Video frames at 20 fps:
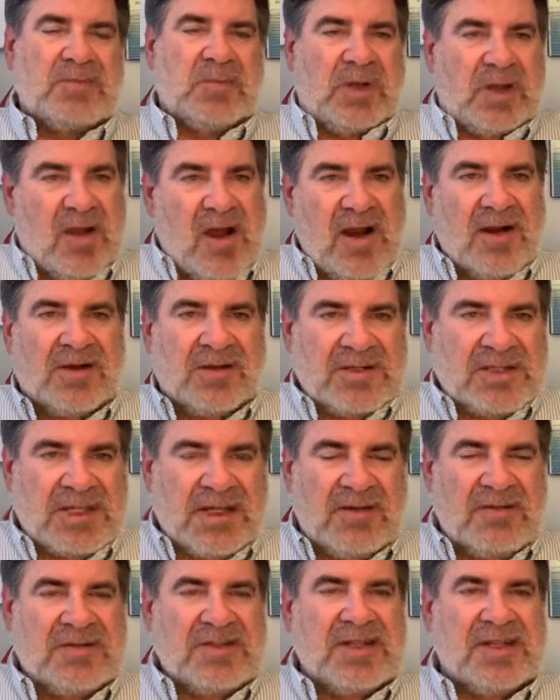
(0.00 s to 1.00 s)
We lock
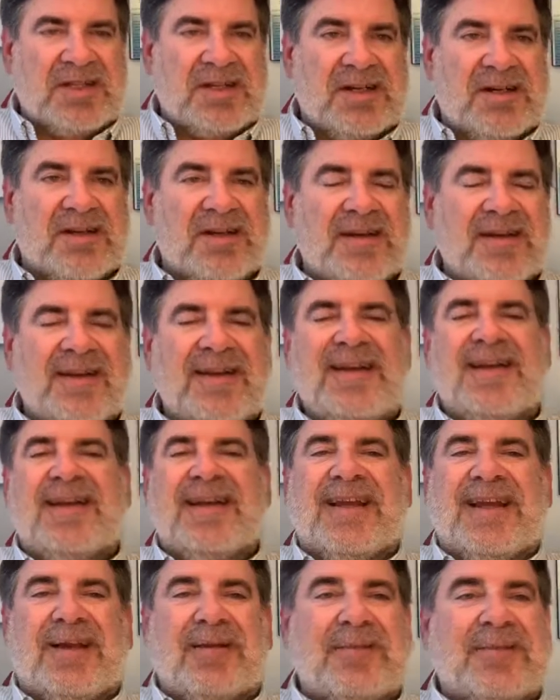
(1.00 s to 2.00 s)
ourselves in there,
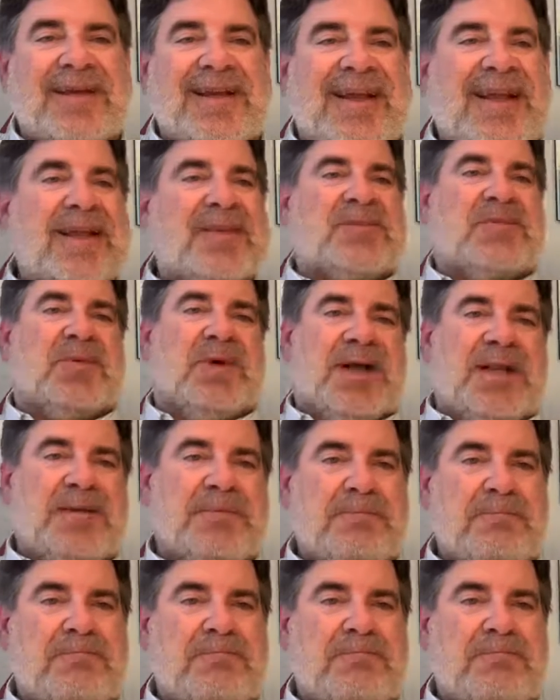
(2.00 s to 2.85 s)
and guess what?